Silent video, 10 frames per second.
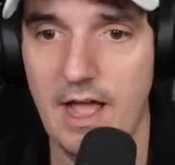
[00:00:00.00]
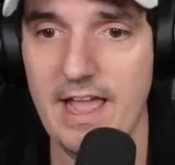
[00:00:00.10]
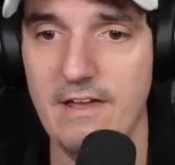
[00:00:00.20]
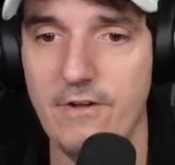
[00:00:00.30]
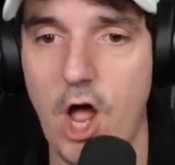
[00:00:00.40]
I
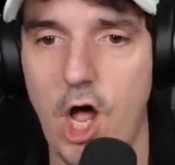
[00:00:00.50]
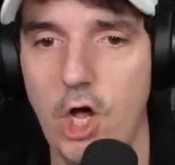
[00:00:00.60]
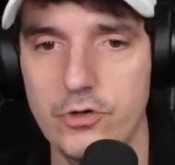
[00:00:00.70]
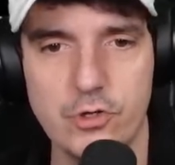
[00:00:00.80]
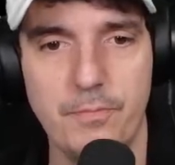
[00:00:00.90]
have
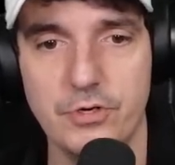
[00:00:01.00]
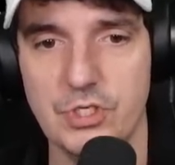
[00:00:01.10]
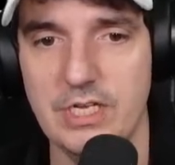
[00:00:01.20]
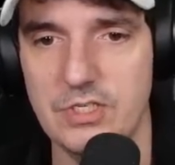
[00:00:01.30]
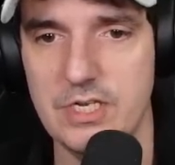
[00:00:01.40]

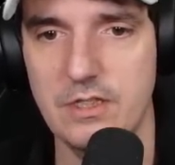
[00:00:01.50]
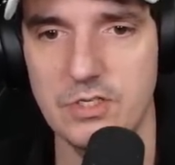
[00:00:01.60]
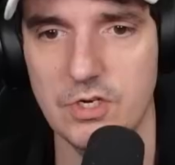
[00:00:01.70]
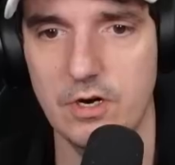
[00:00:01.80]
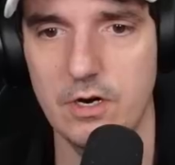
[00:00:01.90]
100% seen
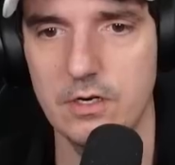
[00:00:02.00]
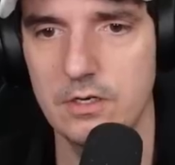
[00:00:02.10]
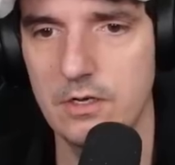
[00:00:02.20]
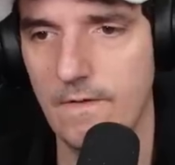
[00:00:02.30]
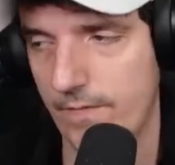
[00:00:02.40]
this occur.
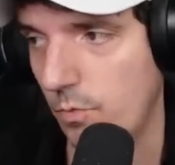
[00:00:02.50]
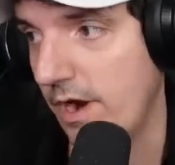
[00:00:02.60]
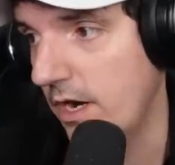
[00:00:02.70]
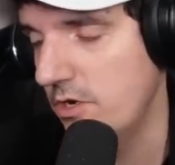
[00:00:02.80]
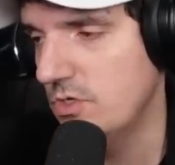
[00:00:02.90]

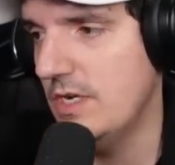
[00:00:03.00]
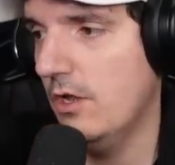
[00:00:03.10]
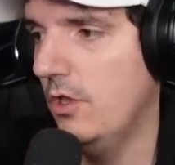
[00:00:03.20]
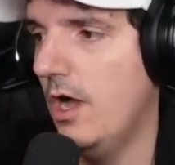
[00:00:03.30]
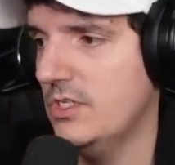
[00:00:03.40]
Where you see a
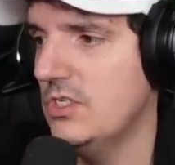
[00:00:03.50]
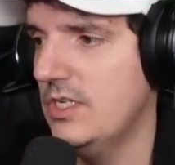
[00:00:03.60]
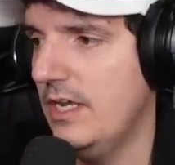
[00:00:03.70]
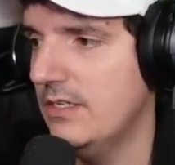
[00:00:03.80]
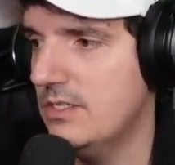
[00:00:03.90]
Colossus
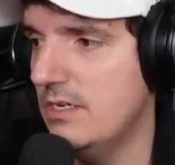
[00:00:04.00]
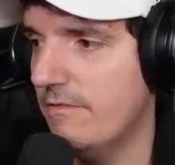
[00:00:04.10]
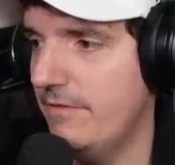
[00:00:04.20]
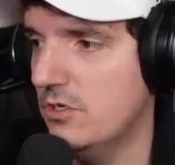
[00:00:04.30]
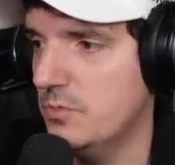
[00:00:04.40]
that gets
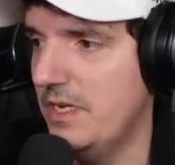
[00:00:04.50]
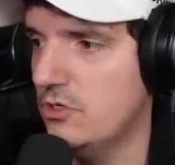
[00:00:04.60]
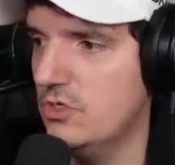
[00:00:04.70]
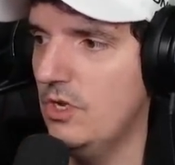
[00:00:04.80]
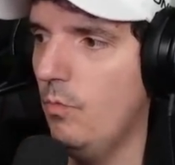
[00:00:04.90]
interference
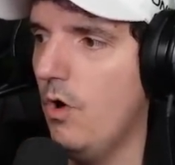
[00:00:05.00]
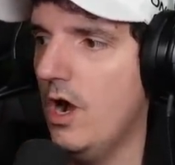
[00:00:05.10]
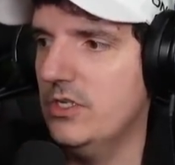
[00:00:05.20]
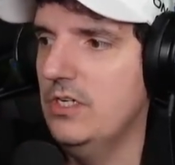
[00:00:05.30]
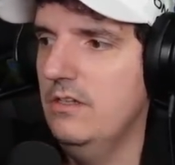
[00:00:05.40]
matrix and it
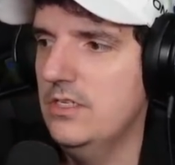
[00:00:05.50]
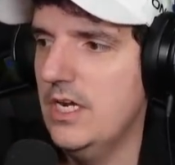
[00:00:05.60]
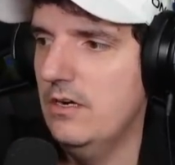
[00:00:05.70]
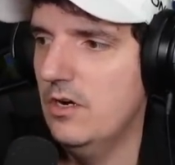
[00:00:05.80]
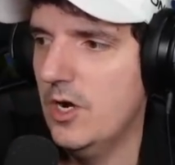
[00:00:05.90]
walks into the
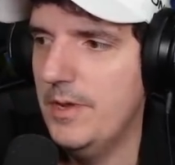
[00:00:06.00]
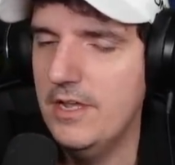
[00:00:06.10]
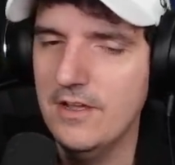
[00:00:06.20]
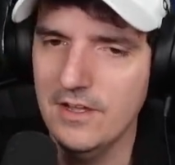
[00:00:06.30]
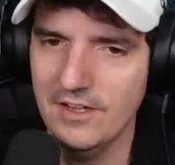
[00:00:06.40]
Terran army.
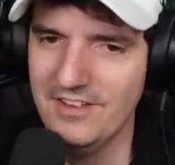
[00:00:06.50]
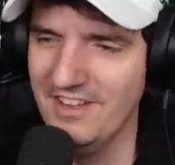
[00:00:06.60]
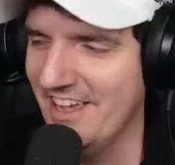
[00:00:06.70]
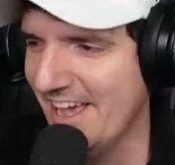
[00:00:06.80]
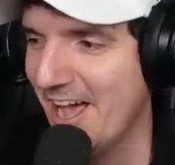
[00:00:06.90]

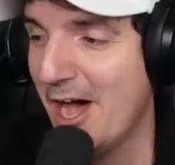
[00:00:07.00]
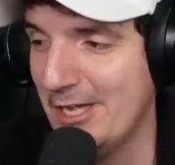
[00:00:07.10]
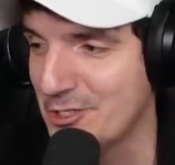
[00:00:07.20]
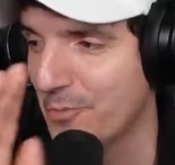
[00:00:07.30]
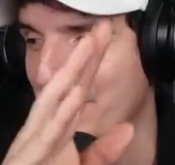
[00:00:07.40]

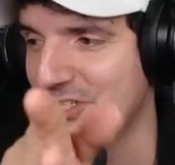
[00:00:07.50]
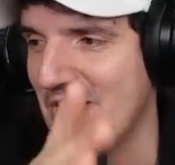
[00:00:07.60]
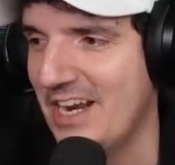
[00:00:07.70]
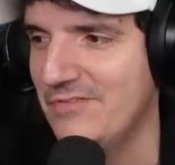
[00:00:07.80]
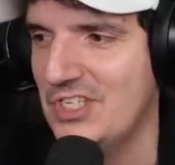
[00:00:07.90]

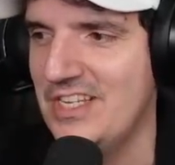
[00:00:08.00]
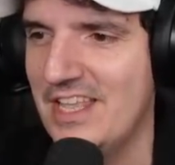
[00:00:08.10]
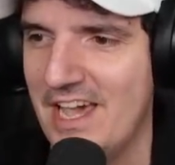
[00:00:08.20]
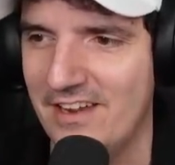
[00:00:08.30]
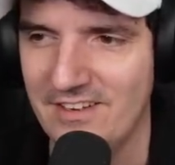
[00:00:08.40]
100% I've seen
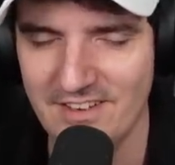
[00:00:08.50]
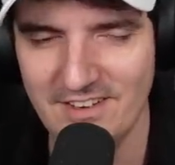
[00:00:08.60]
that.